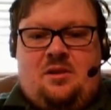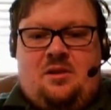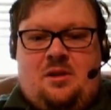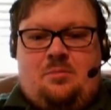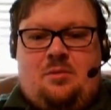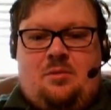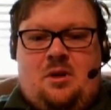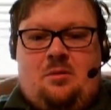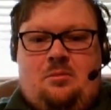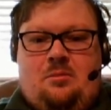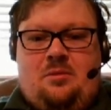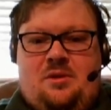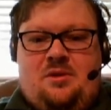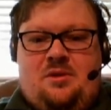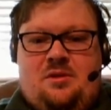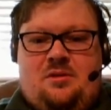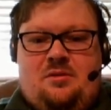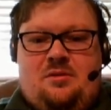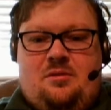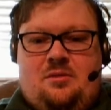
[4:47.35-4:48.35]
I could probably
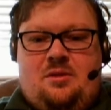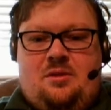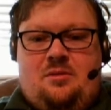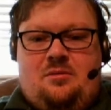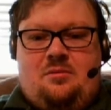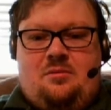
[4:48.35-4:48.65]
just do it